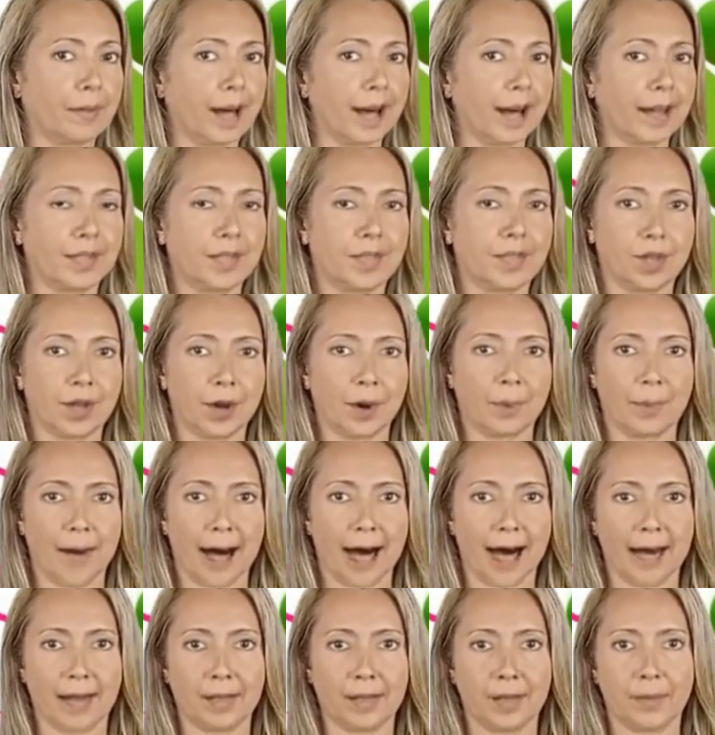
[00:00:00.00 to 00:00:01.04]
It's too
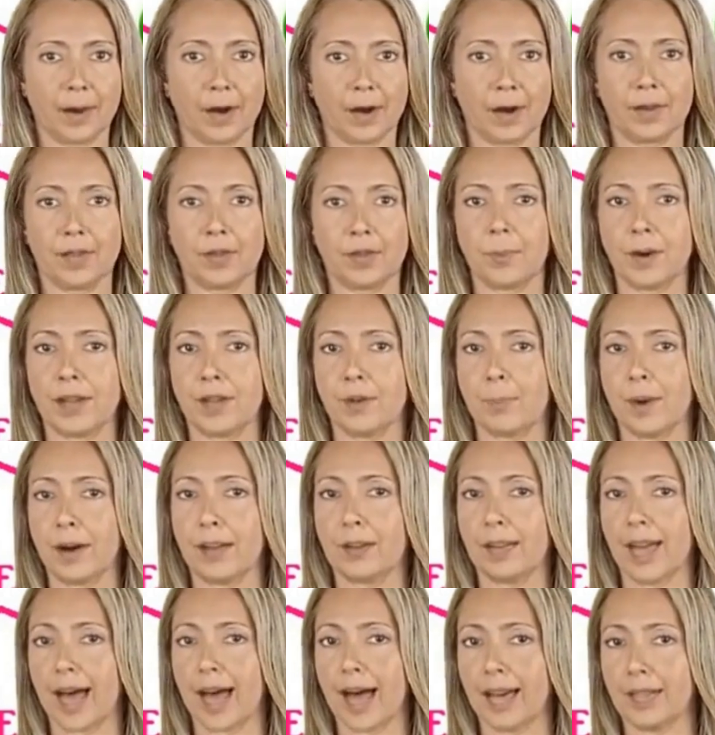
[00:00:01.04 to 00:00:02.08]
bad because
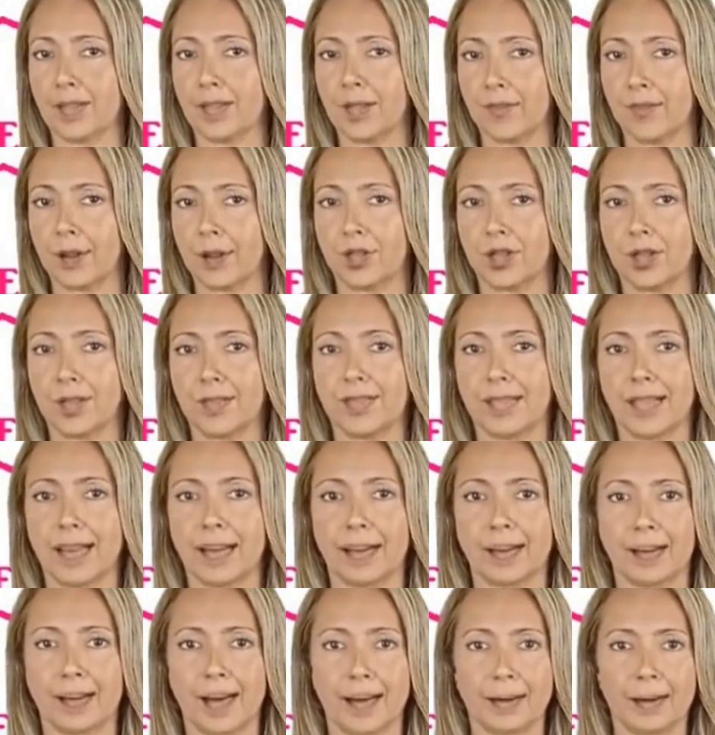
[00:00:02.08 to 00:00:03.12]
vitamin K
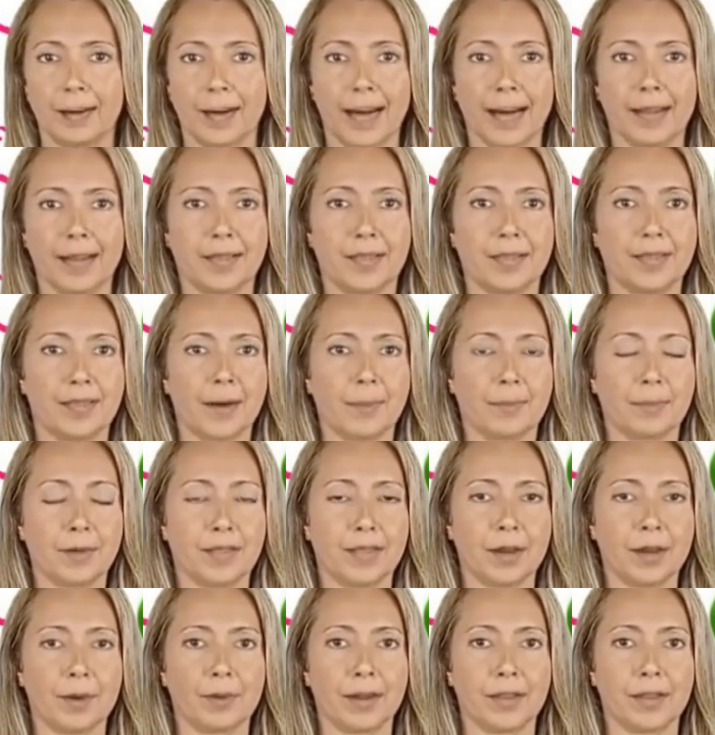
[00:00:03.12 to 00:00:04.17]
deficiency can lead to some
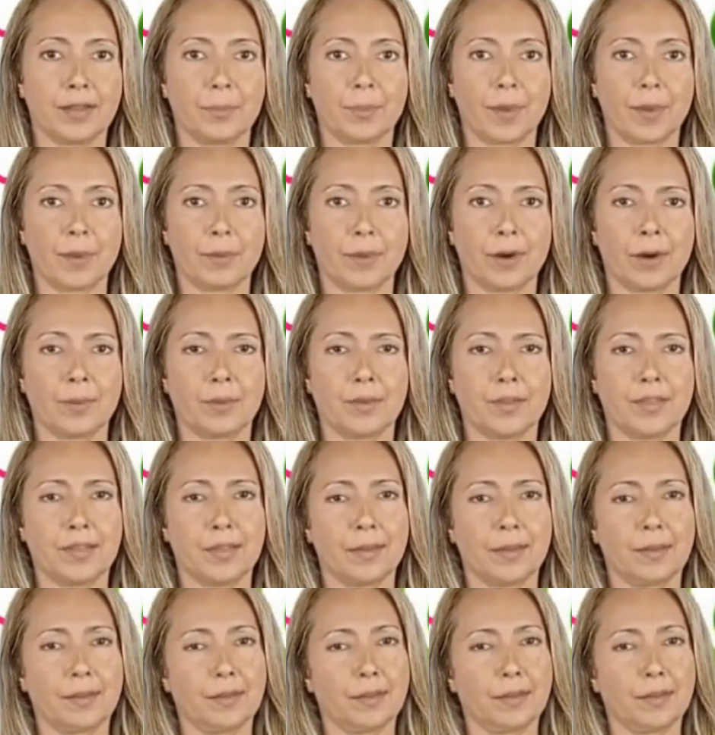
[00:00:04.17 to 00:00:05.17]
serious problems.